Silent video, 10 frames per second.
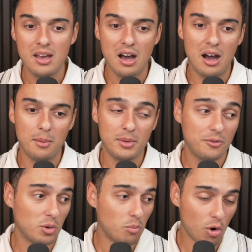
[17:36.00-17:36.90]

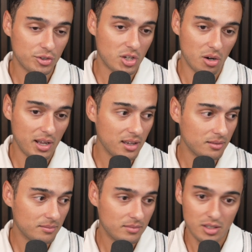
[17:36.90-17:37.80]
If you're more into
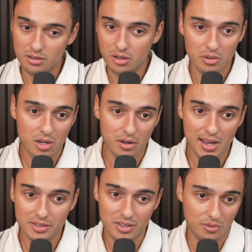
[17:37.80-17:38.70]
coding, go to
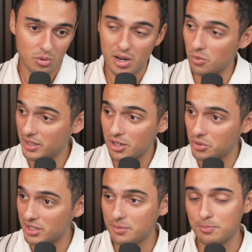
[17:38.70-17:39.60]
Codex. And if you want to really
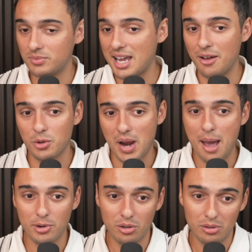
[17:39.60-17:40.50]
go deep down the
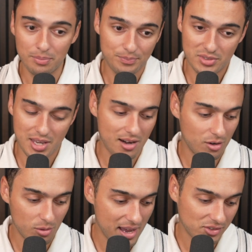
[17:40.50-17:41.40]
rabbit hole, get
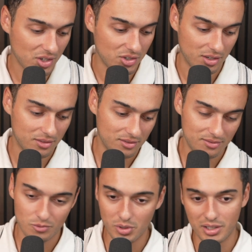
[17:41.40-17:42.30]
a Hermes agent.
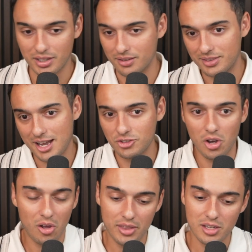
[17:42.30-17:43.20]
Really, that's
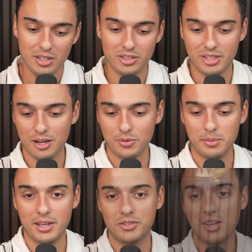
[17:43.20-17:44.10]
all that you need to take from this.